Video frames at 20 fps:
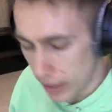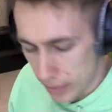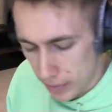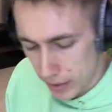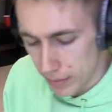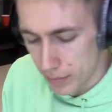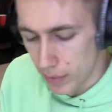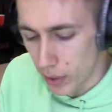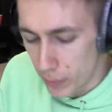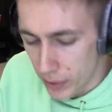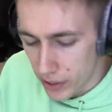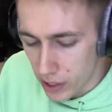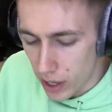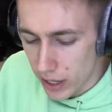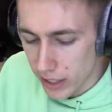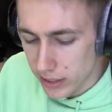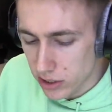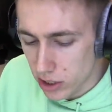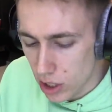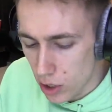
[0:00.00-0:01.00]
Baby, but we'll go.
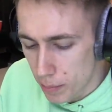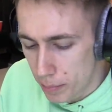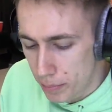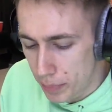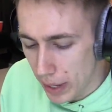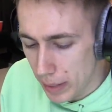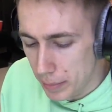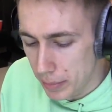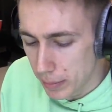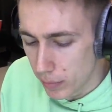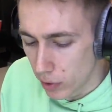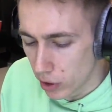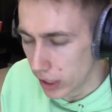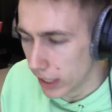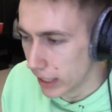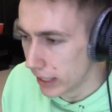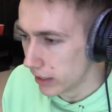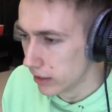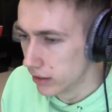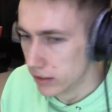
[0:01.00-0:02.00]
Let's go baby
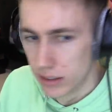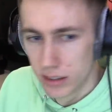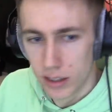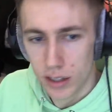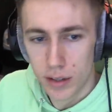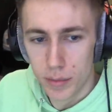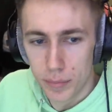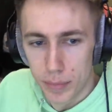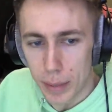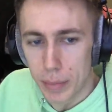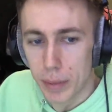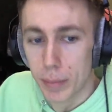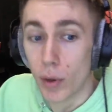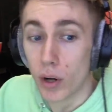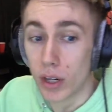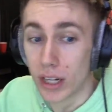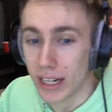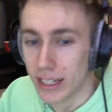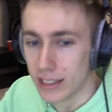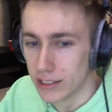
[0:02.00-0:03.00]
modeling, baby
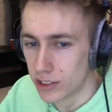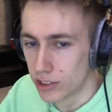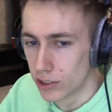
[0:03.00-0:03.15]
modeling